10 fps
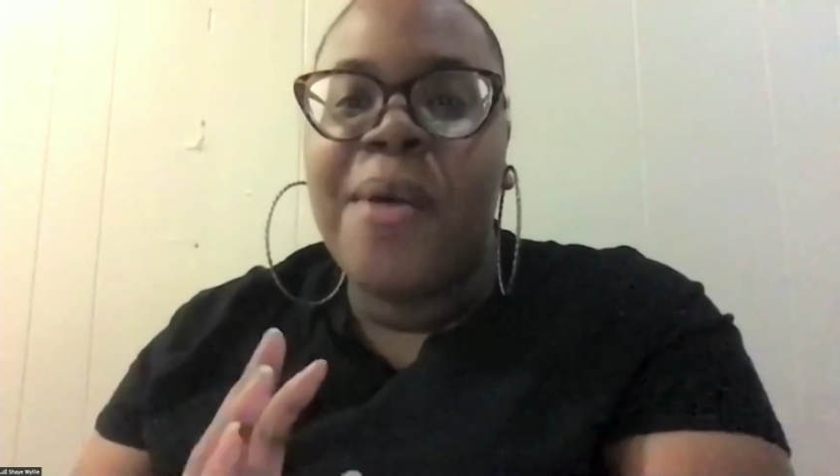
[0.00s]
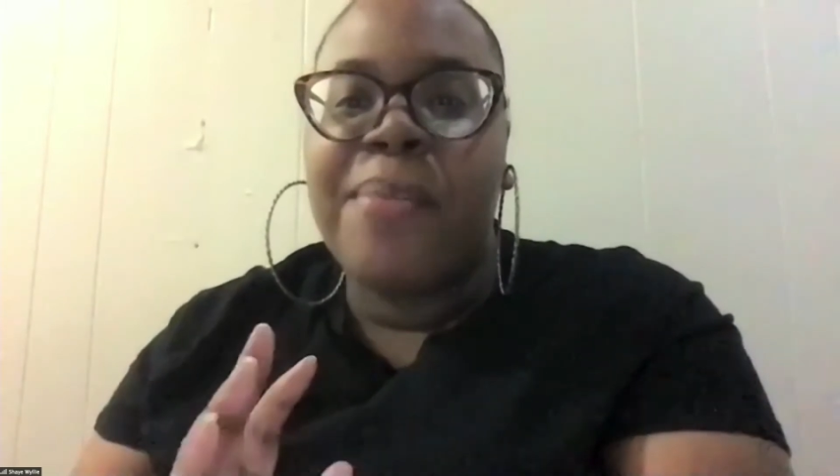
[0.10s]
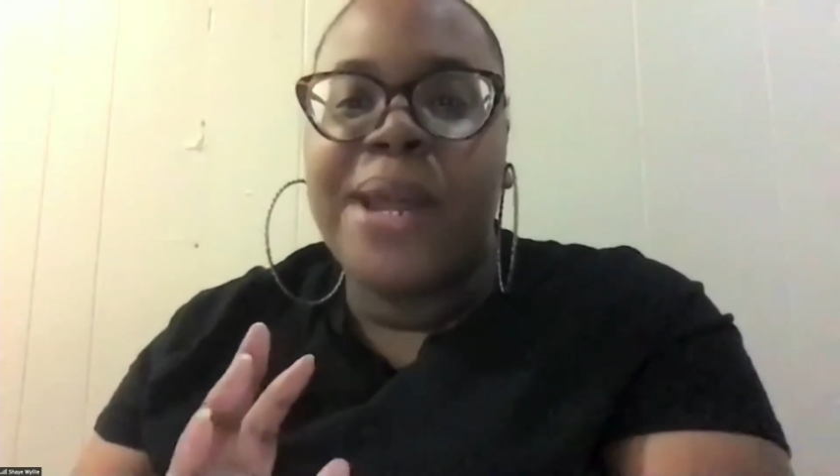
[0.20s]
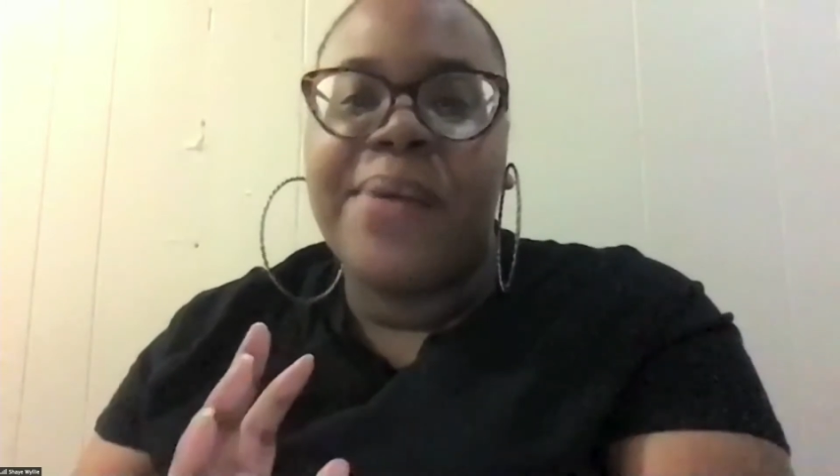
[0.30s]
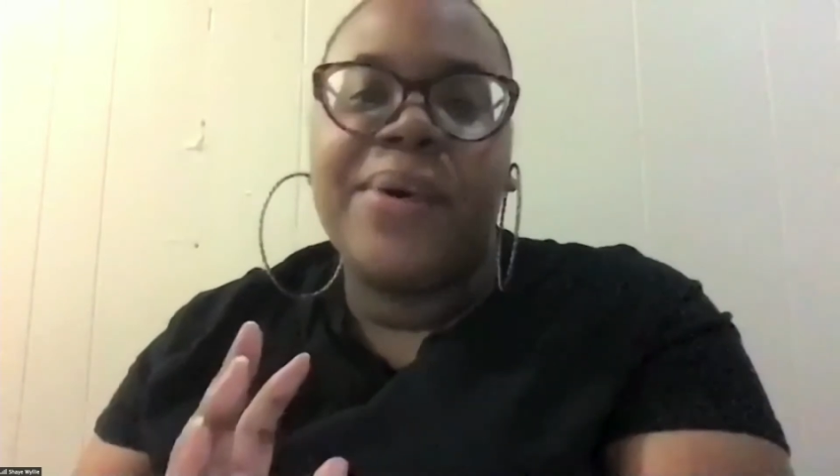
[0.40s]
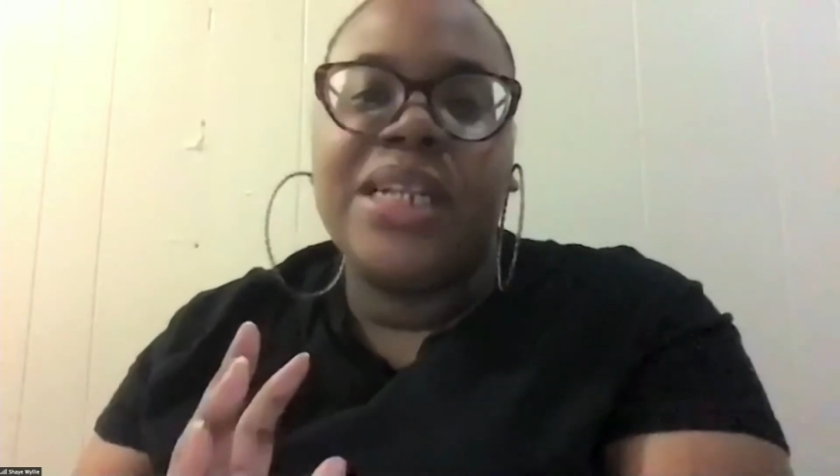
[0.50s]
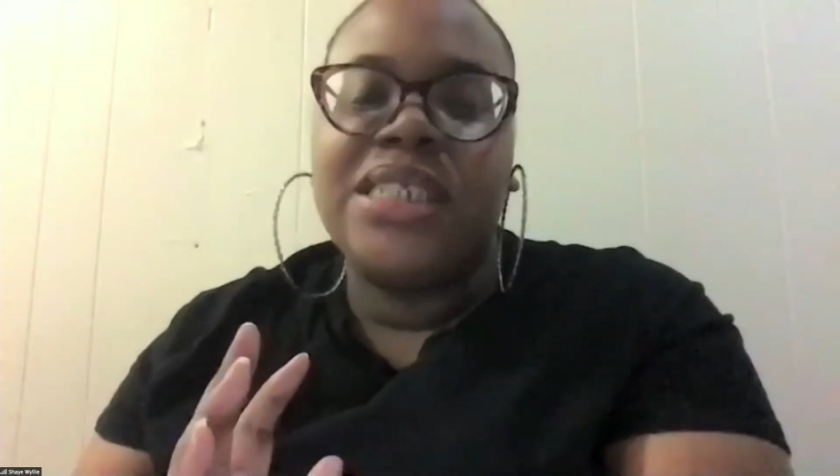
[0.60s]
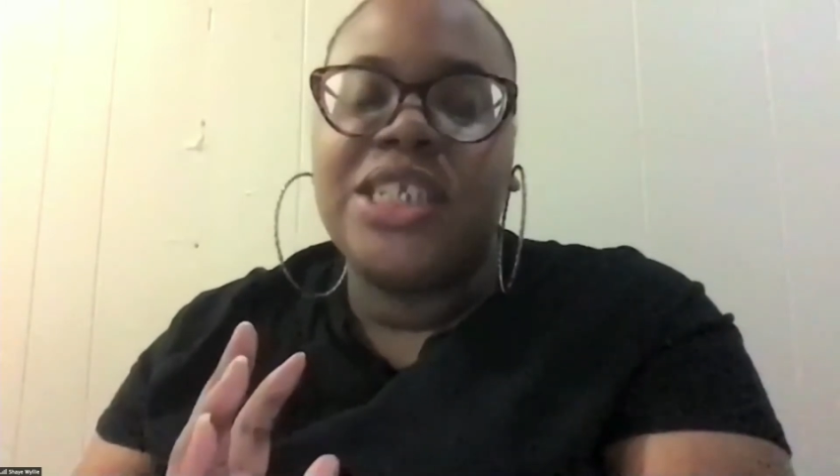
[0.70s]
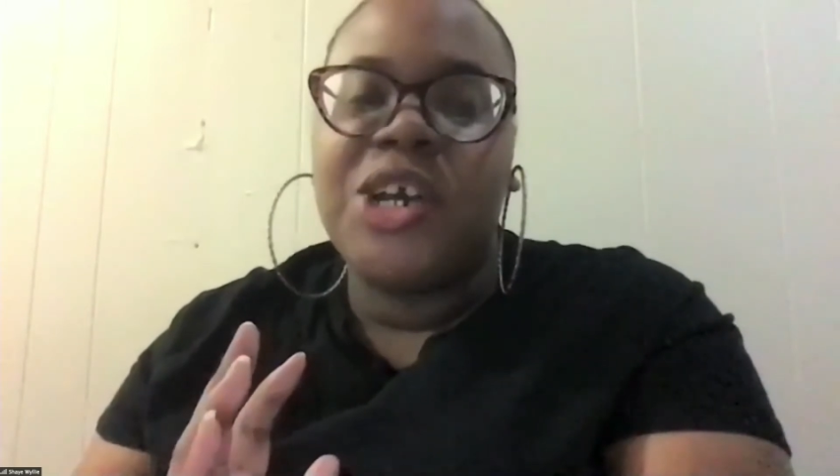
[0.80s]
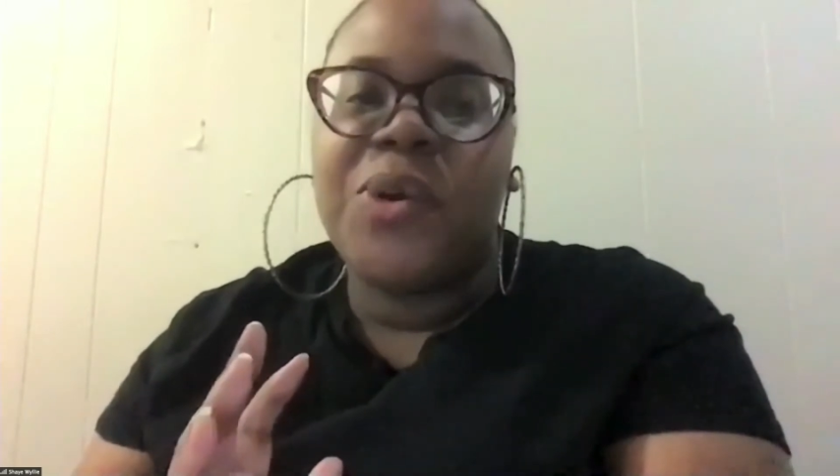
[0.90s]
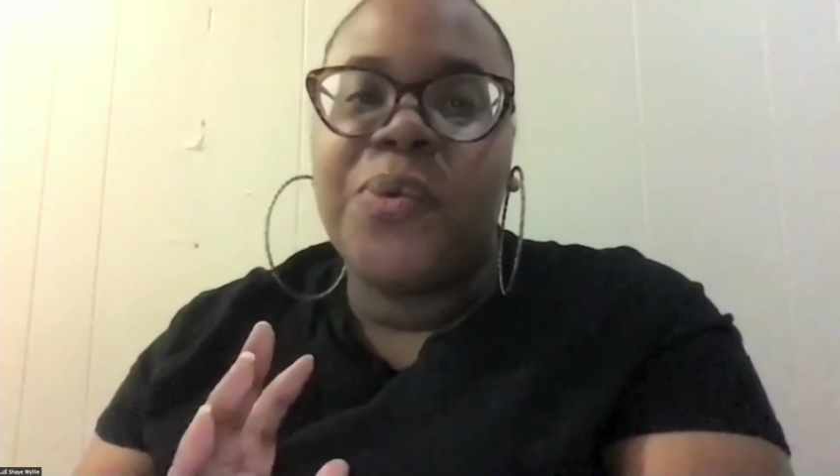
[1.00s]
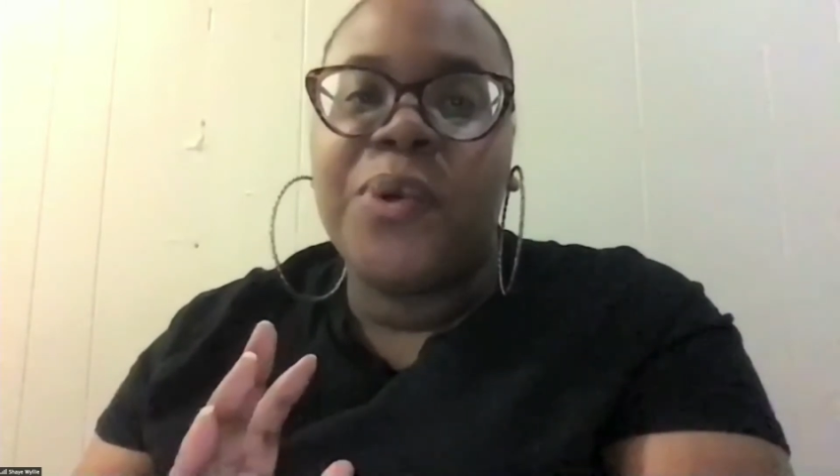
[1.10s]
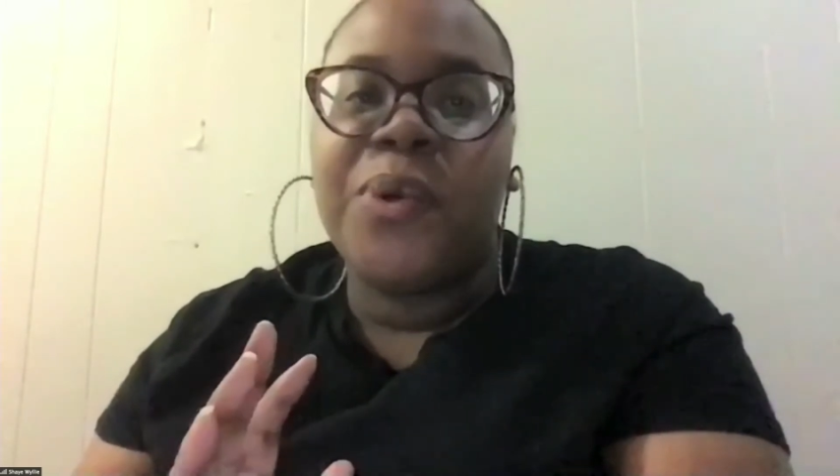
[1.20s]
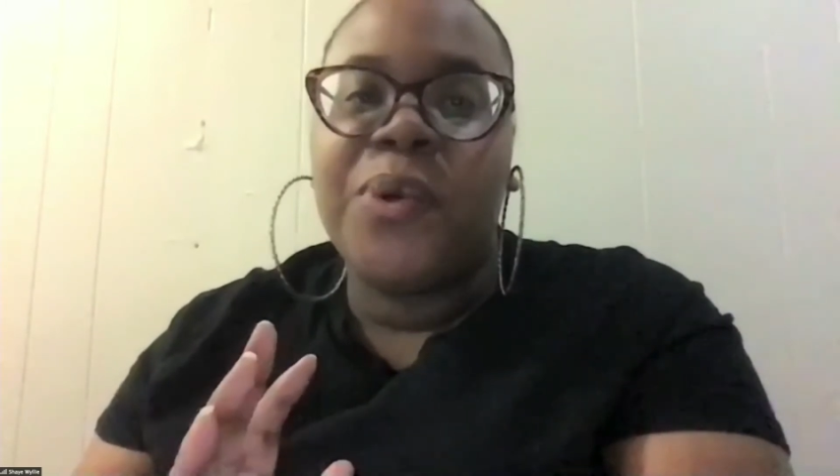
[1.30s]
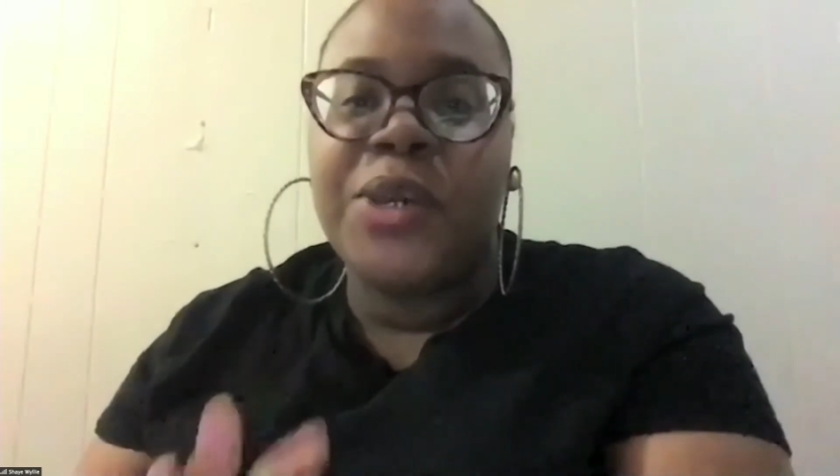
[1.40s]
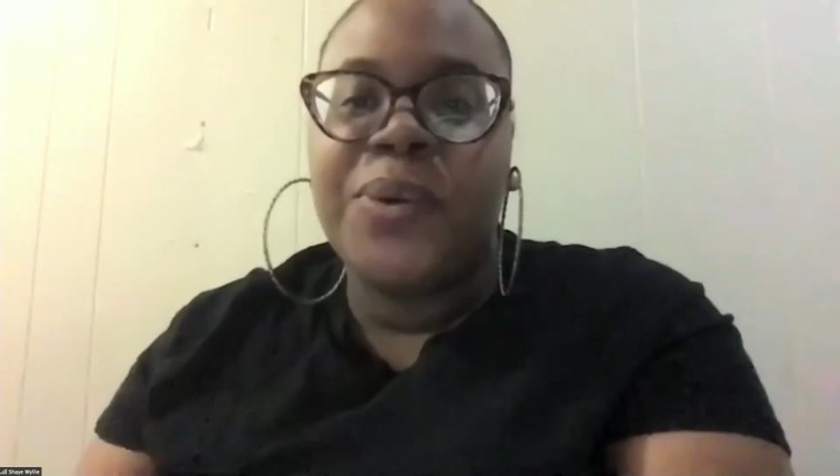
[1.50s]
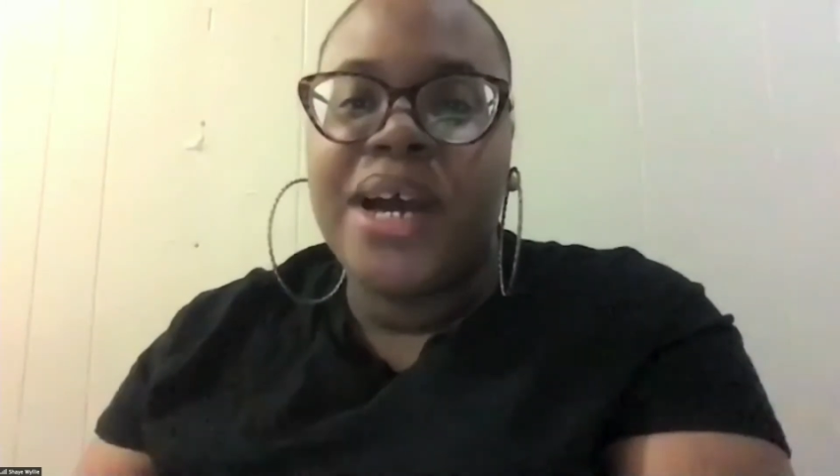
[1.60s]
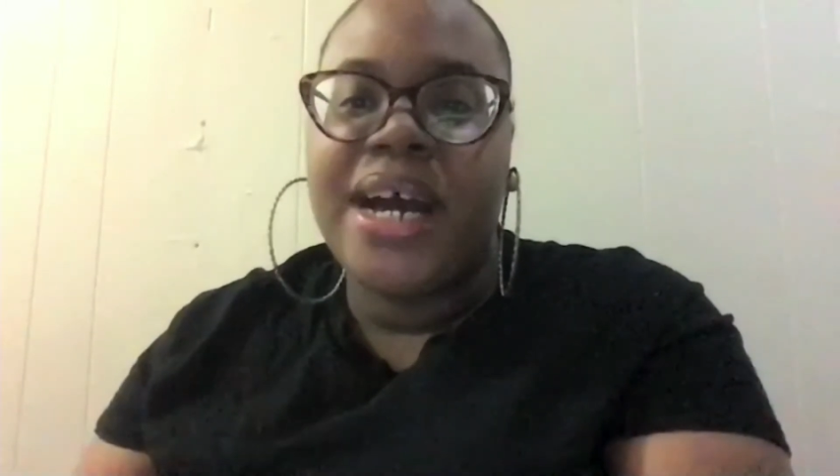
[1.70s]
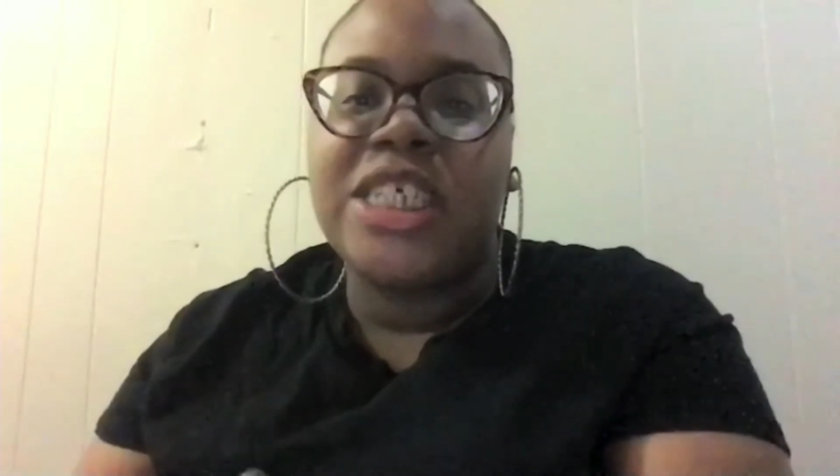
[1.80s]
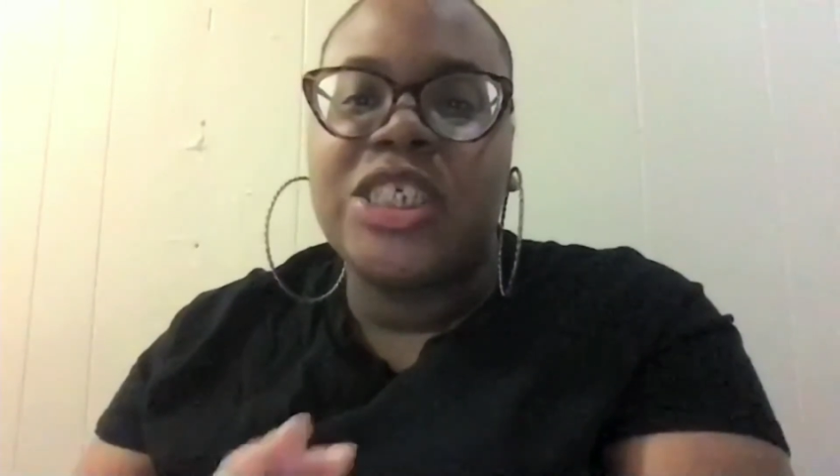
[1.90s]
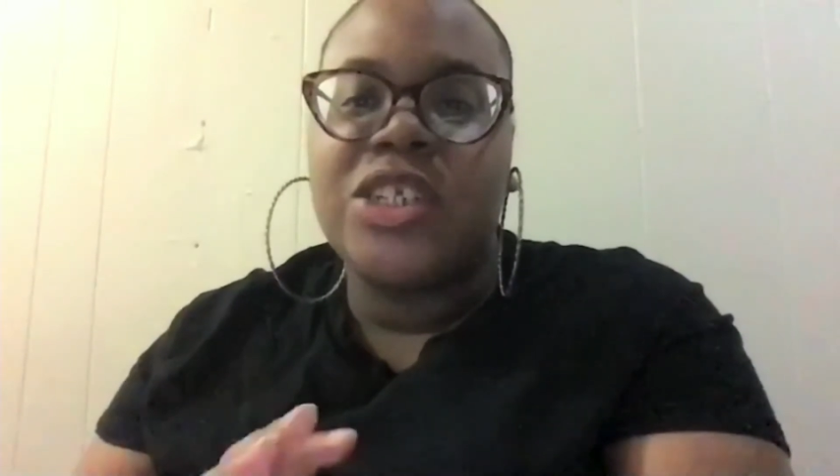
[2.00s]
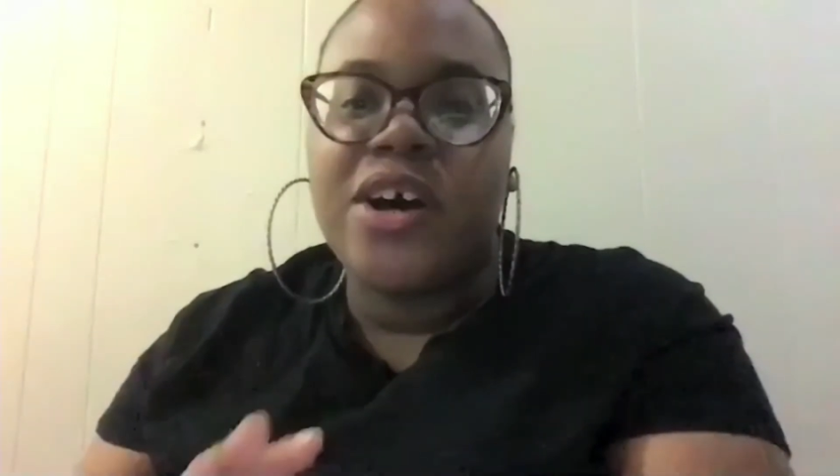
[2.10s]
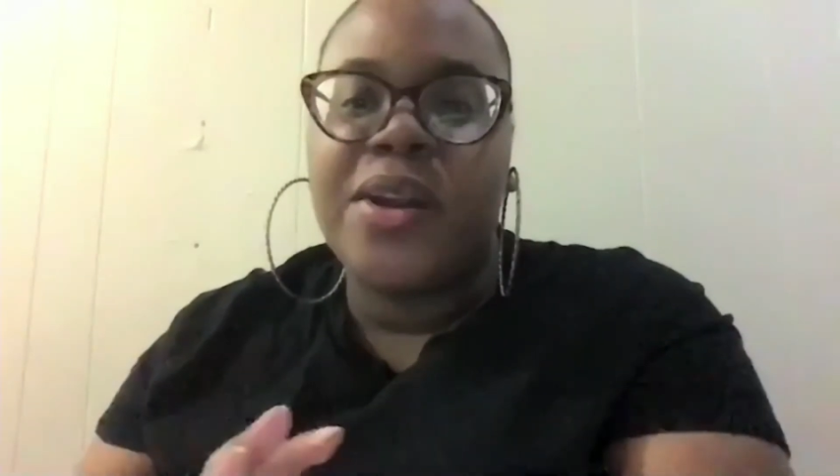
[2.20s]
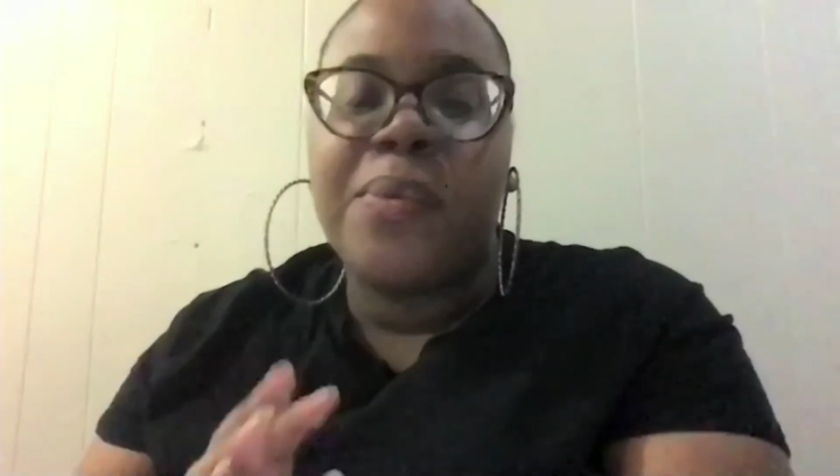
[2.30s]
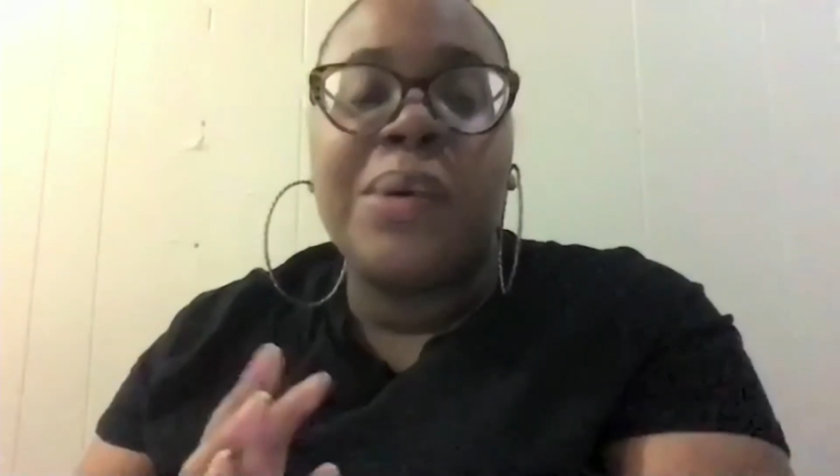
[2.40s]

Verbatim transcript: But I wanted to know what you guys thought.